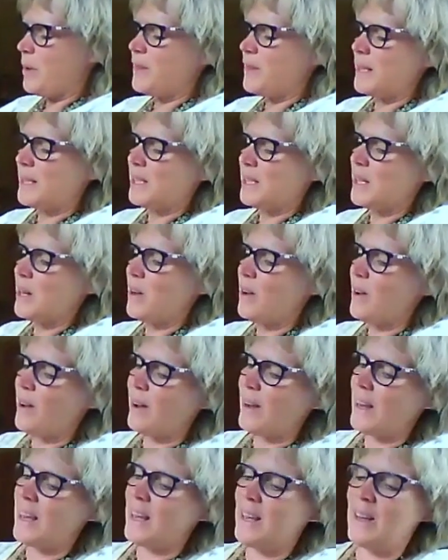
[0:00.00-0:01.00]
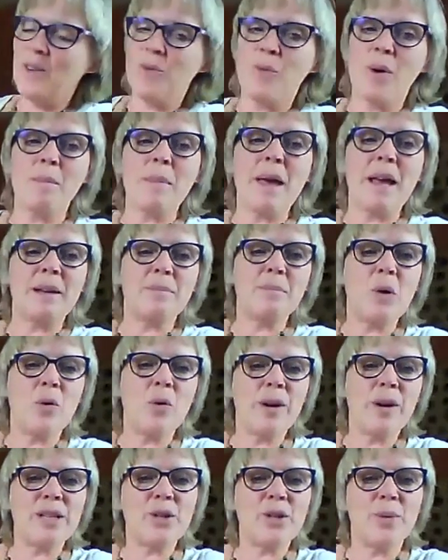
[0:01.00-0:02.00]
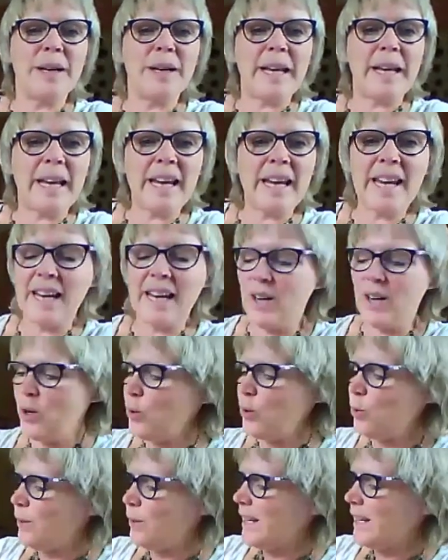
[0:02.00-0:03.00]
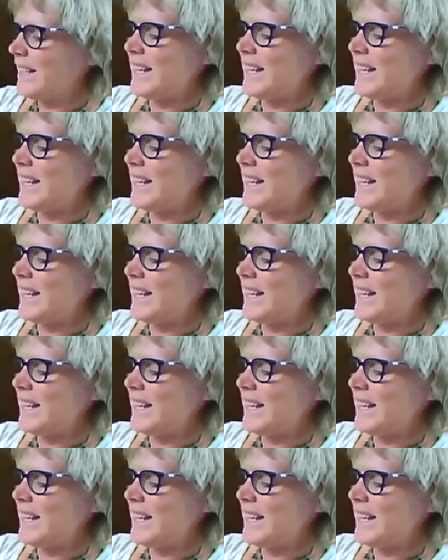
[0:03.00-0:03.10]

but this guy we made more into an eagle.